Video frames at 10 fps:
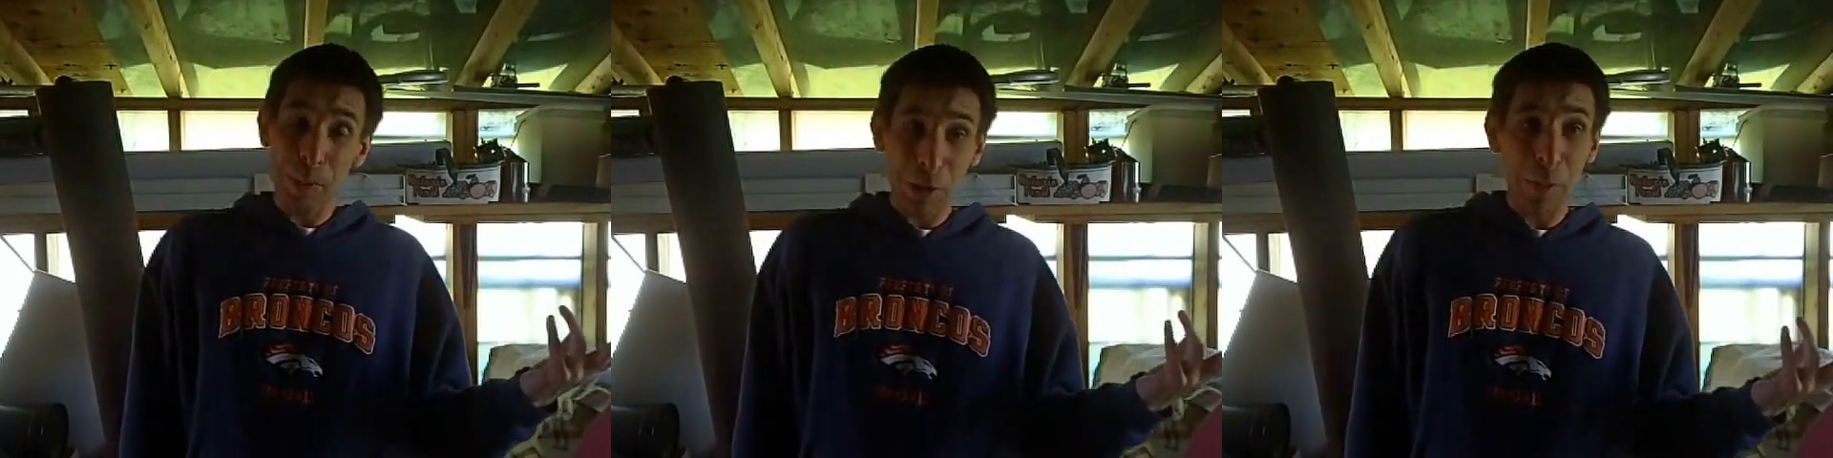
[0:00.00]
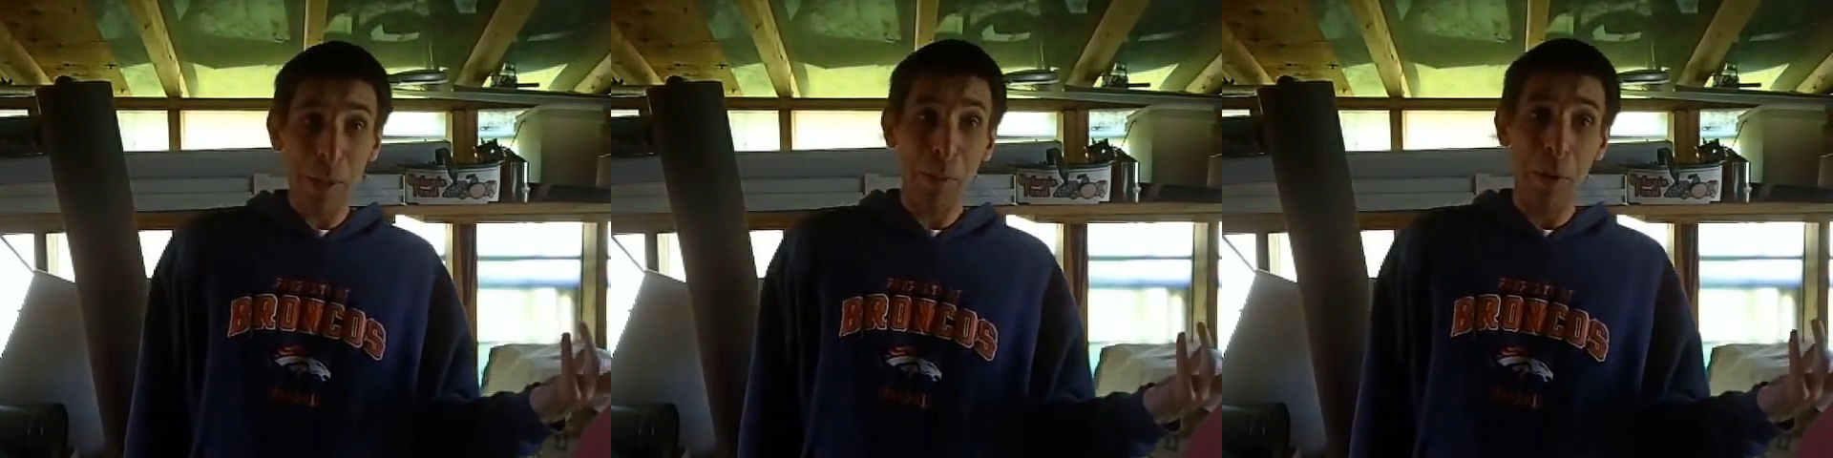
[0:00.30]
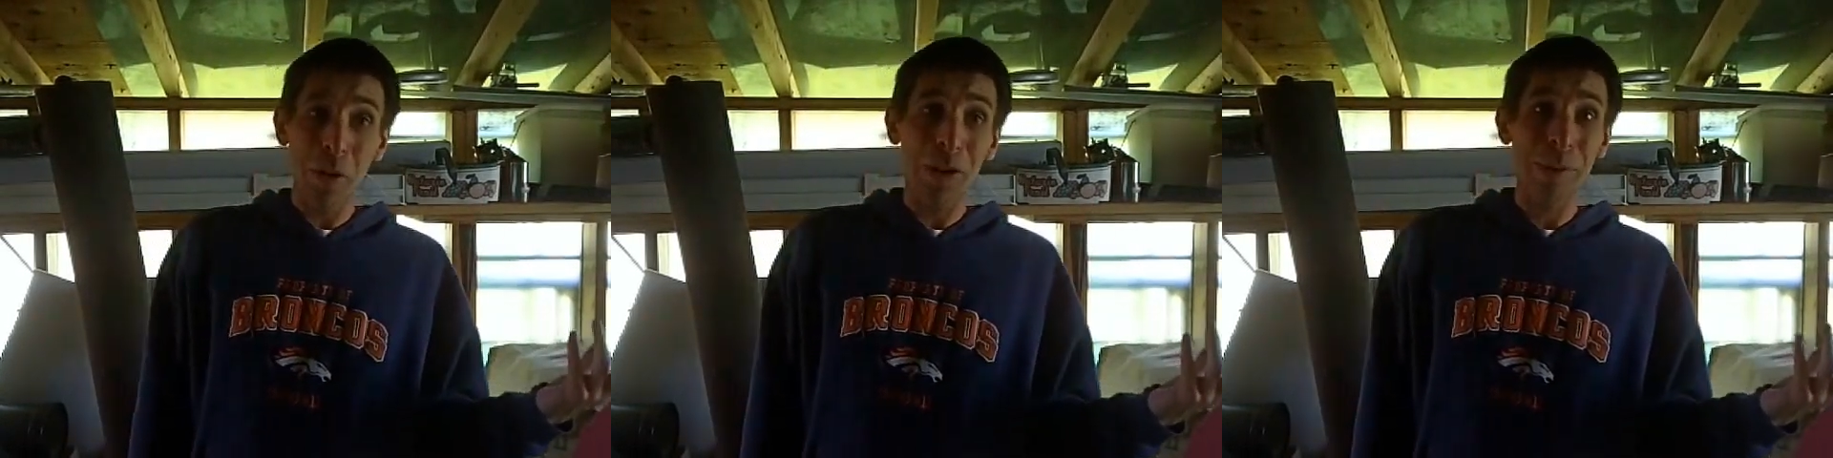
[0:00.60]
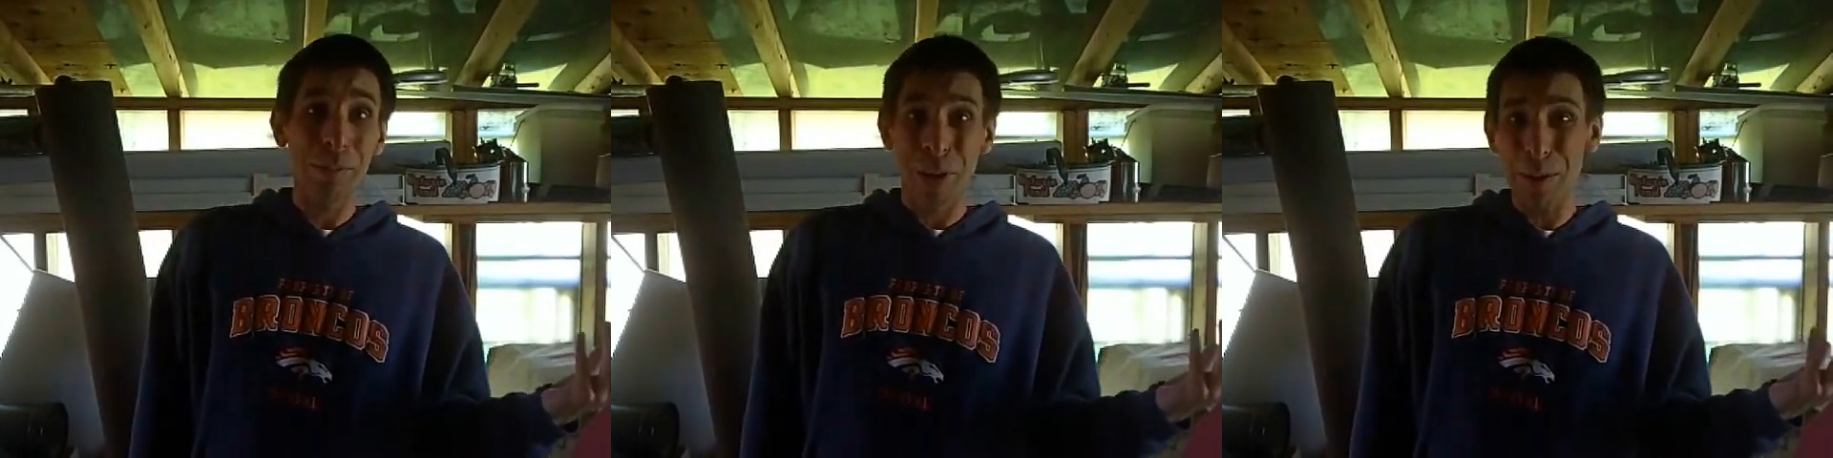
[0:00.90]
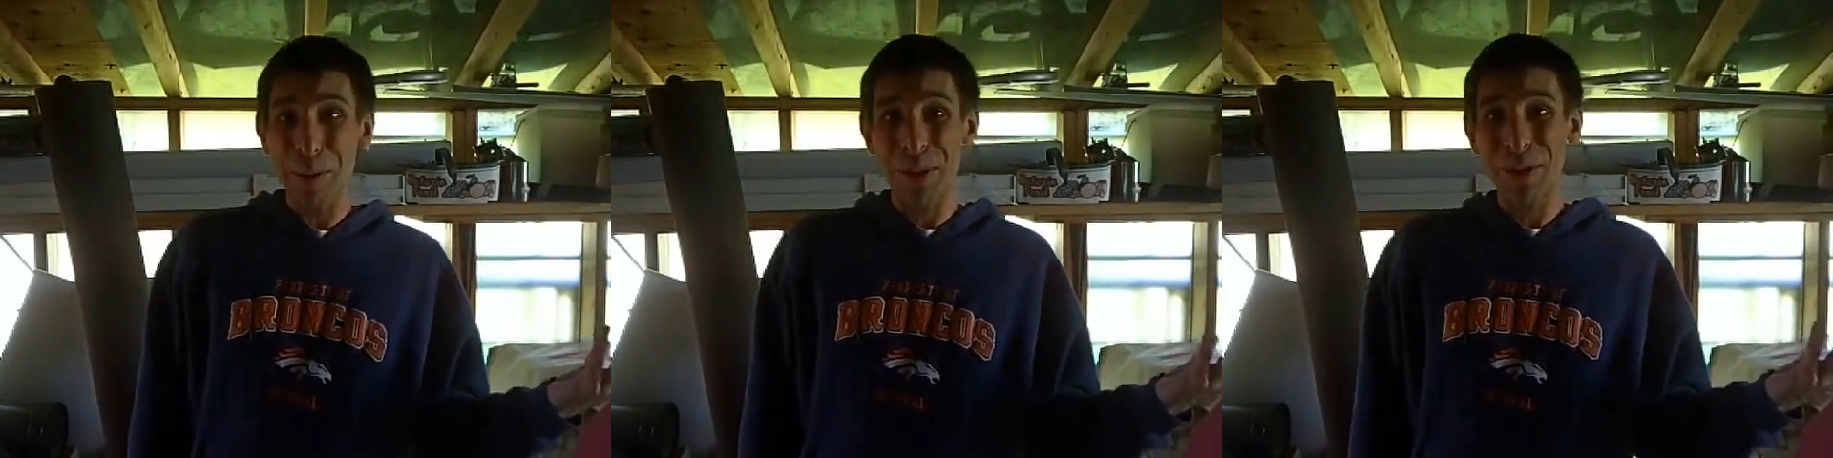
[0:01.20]
probably more, and
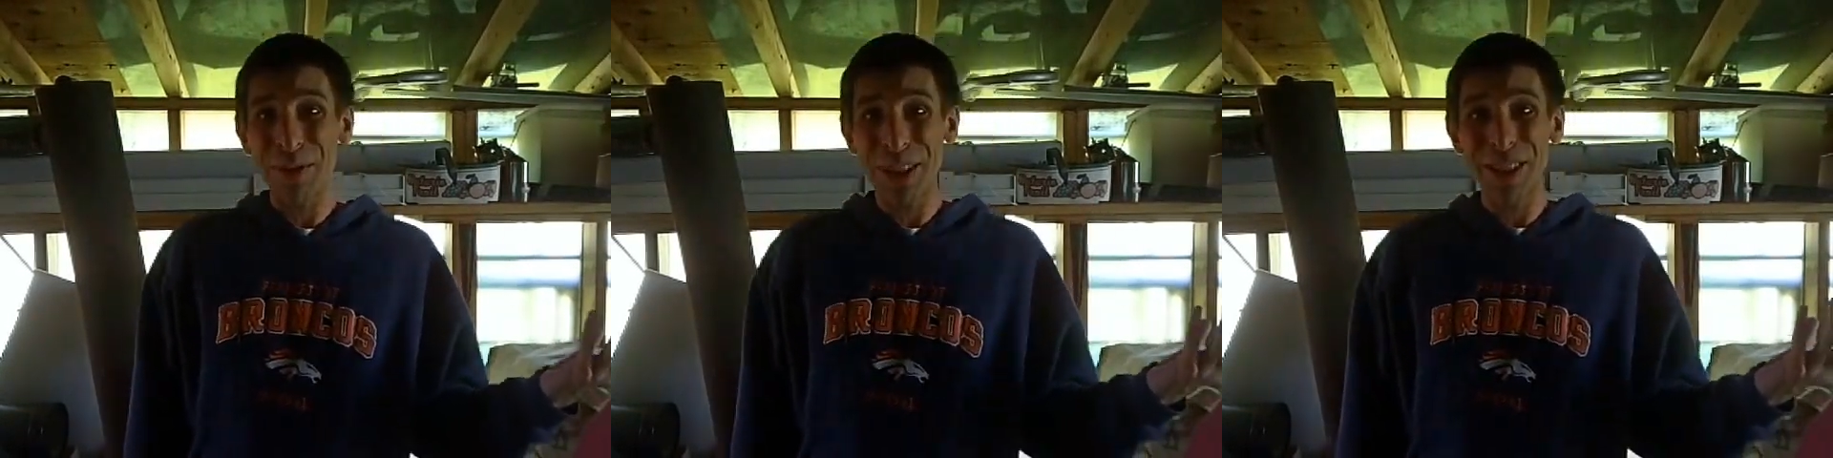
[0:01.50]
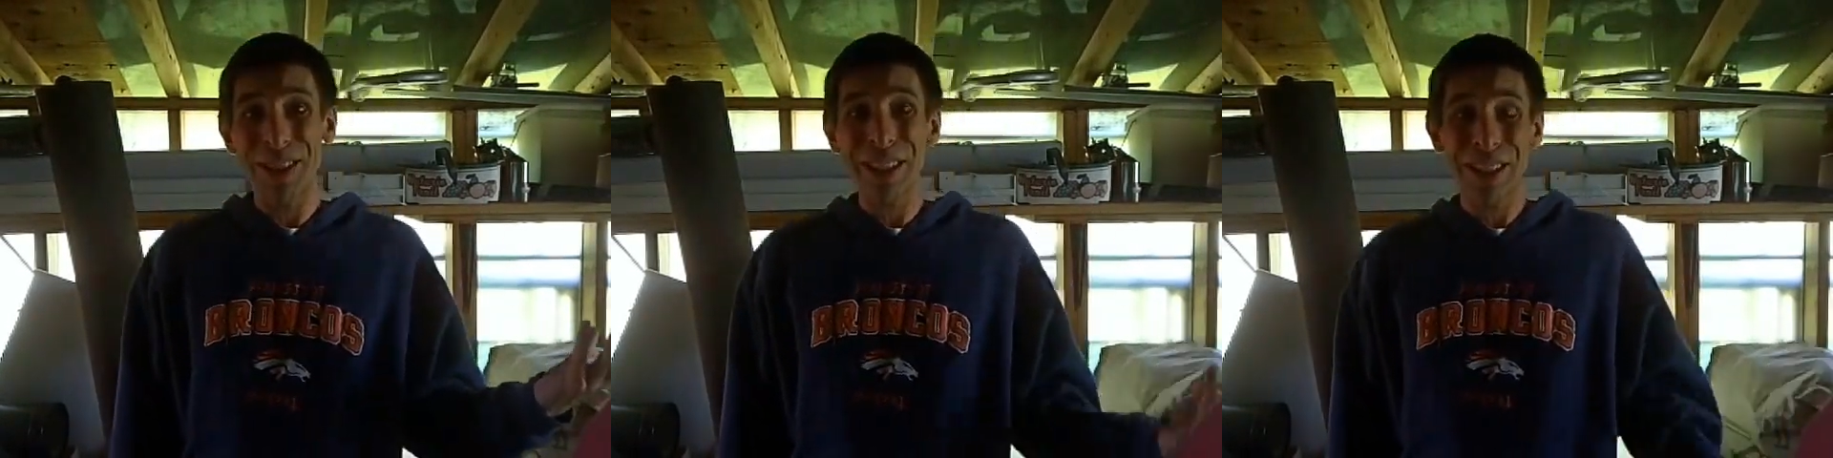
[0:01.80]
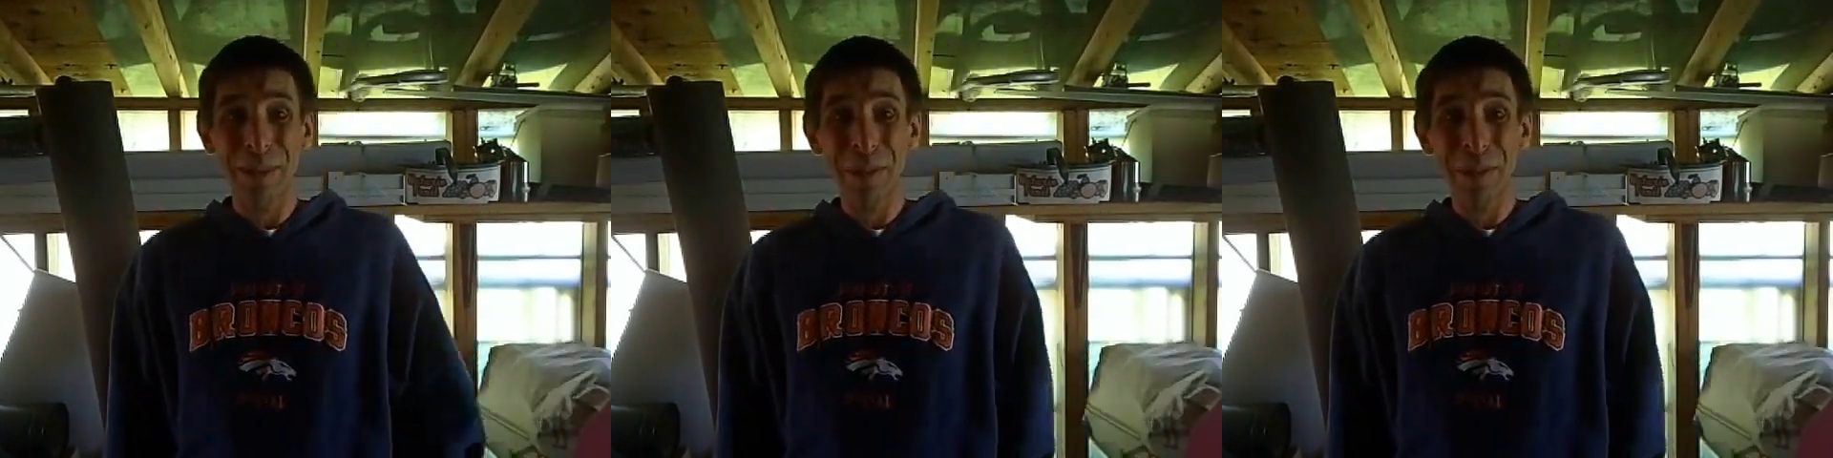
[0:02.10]
probably 50 or 60